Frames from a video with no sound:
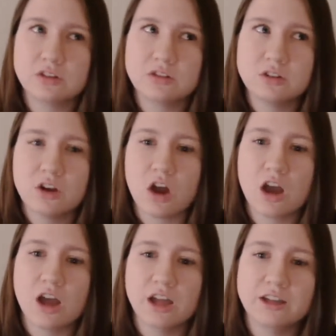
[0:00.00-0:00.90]

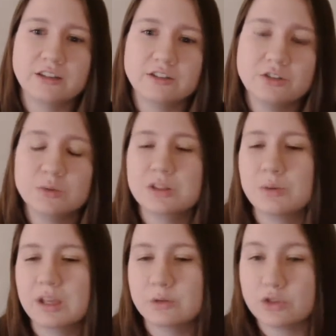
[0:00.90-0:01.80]
not do it the
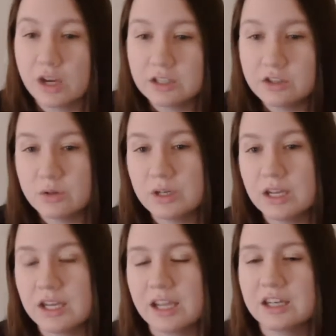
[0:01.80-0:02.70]
way I was trying to do it,
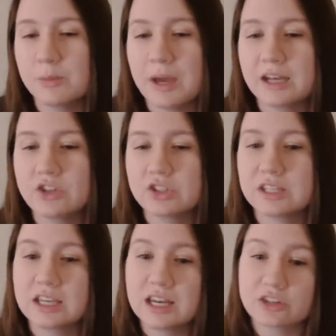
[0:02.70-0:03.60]
and I ended up adding just
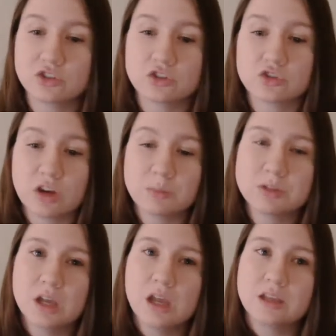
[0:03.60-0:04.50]
like an extra script.
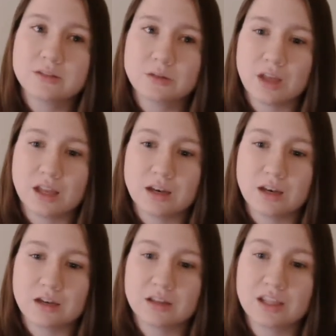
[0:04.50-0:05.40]
So
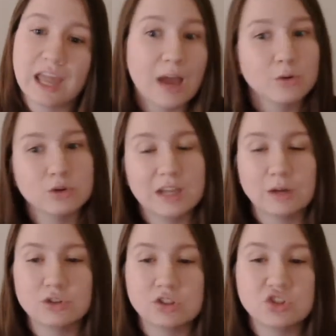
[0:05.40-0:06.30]
then the counter now
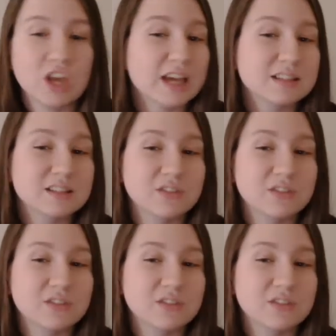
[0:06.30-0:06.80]
just checks if